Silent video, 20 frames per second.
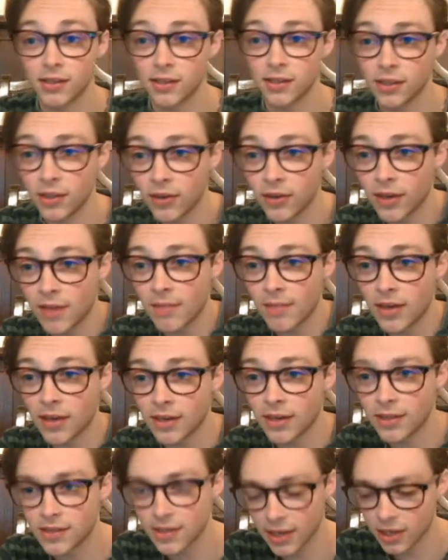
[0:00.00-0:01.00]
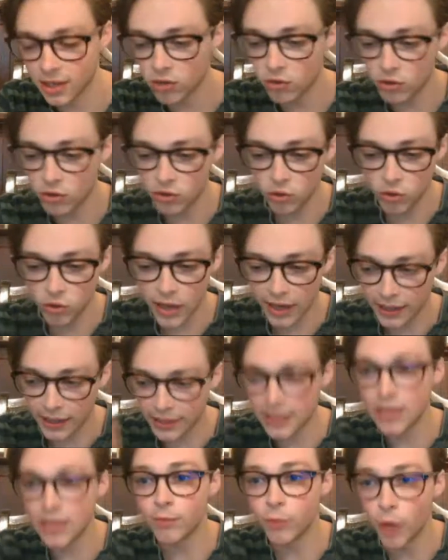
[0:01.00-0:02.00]
You know what I mean? It's like you got to
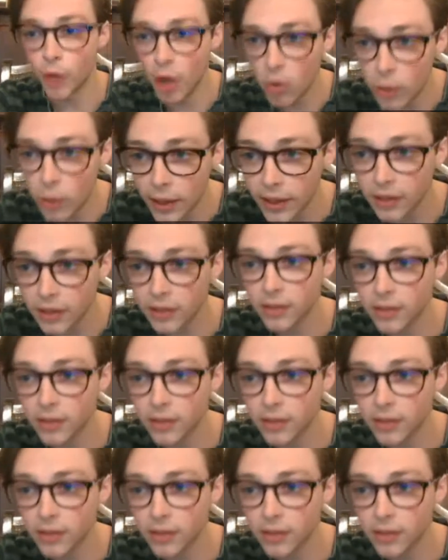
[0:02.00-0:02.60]
keep going.